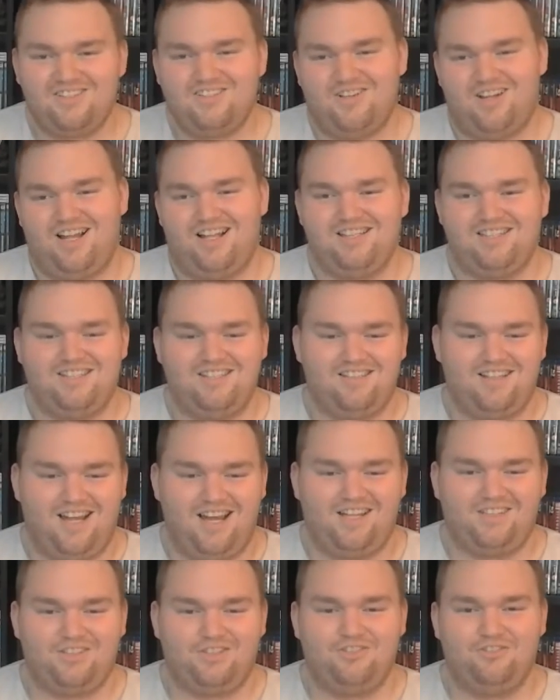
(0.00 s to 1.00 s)
Johansson
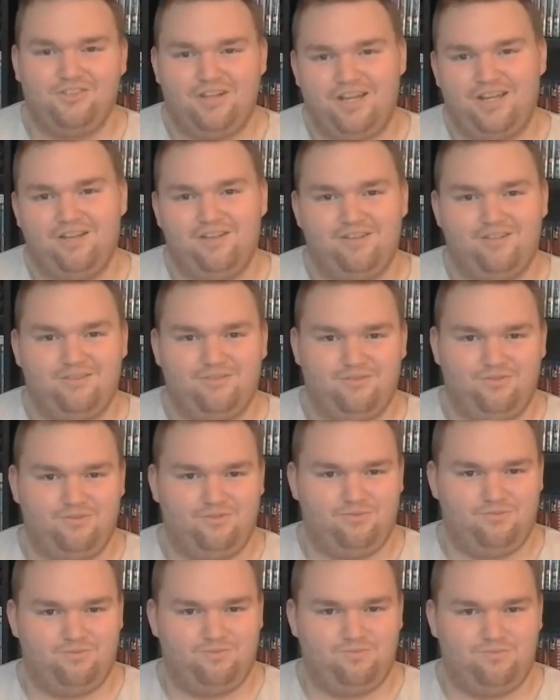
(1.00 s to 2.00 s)
had a great
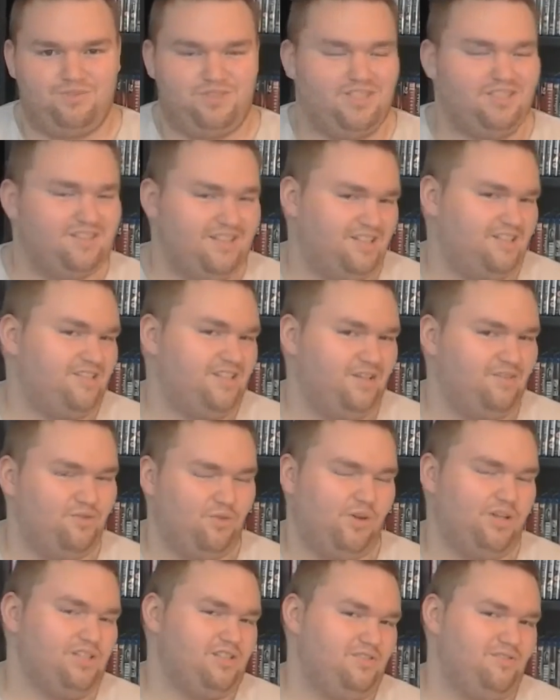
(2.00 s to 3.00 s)
sadistic
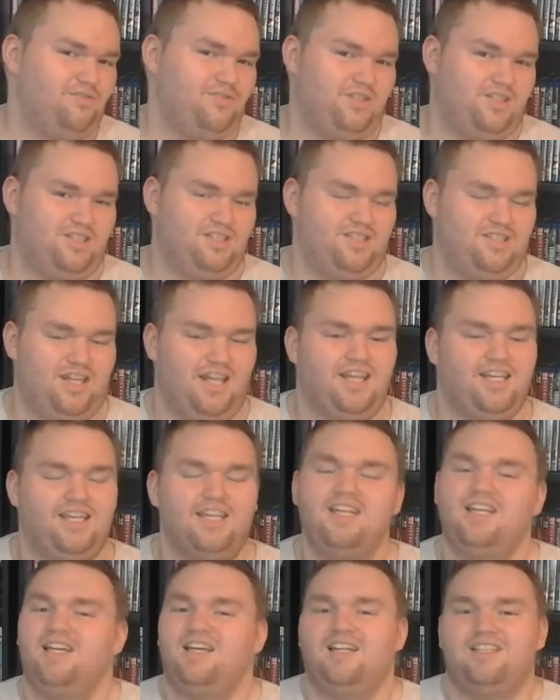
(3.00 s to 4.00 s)
voice for the
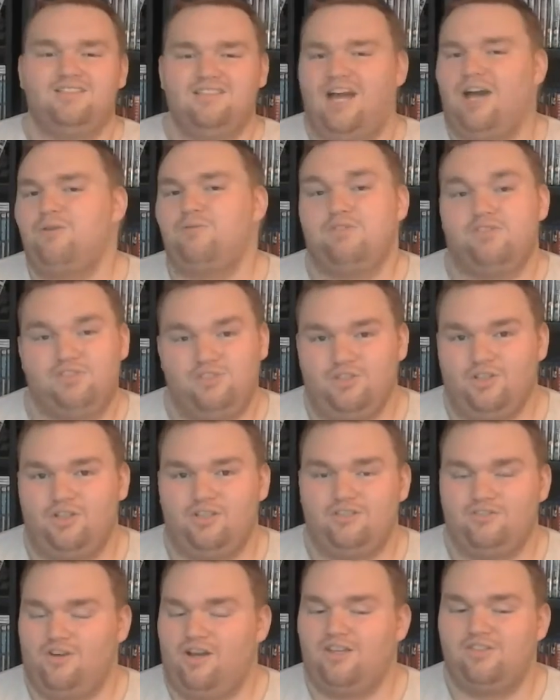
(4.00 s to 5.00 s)
snake. That was
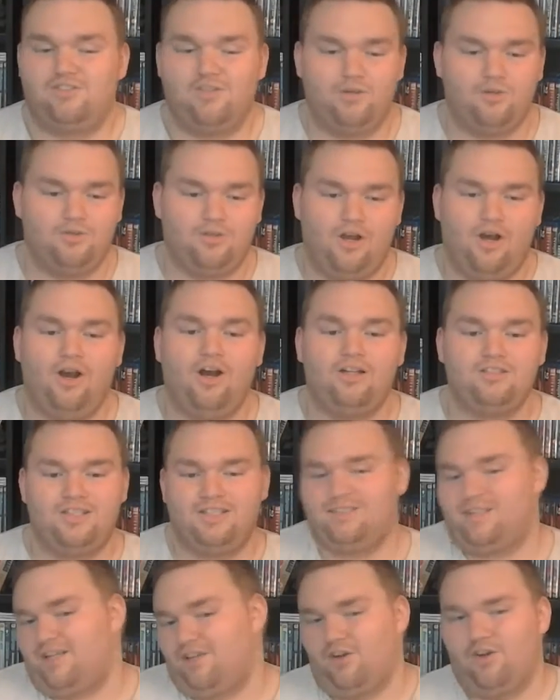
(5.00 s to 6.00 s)
good, right? So Car,
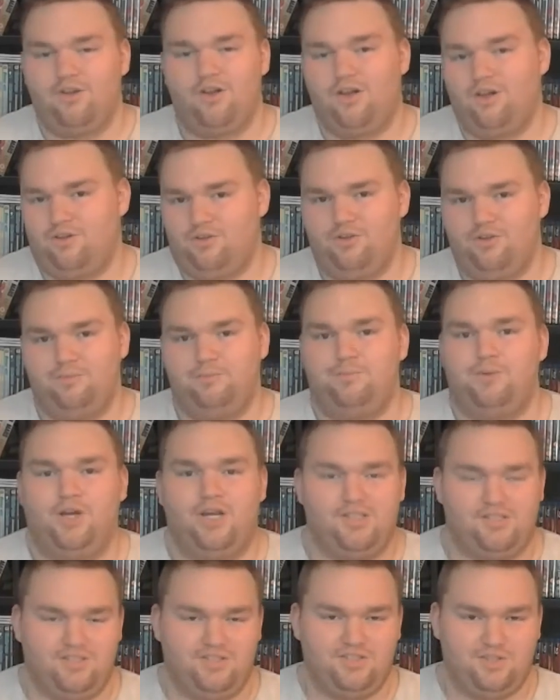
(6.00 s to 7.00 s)
they got a good
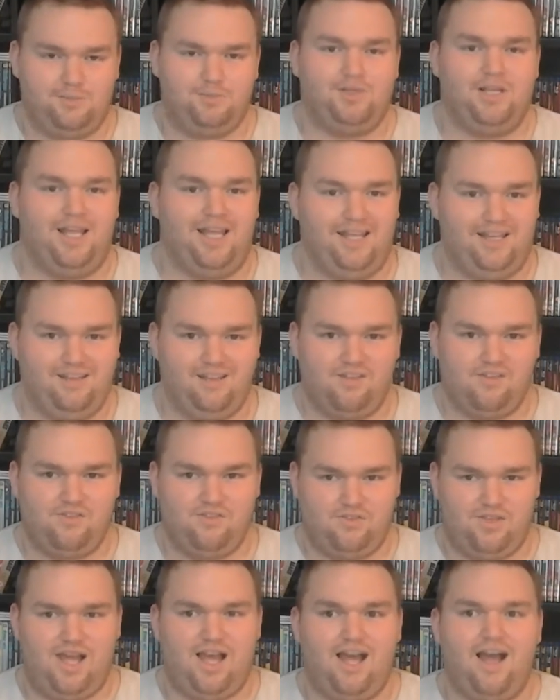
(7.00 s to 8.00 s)
person to play
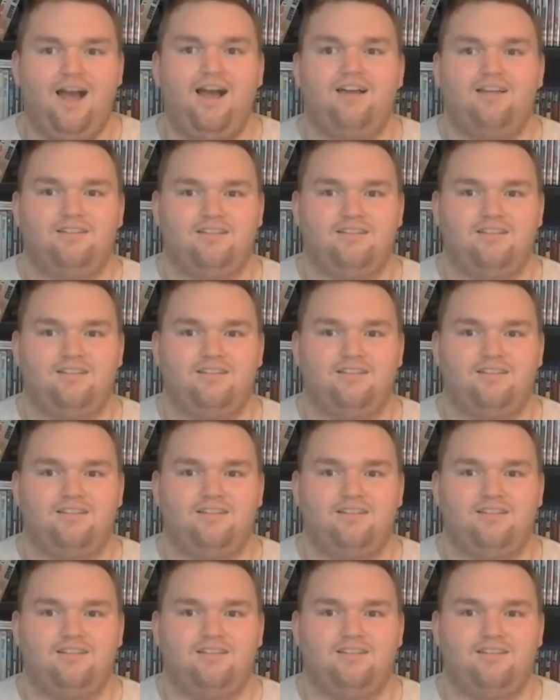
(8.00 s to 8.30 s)
that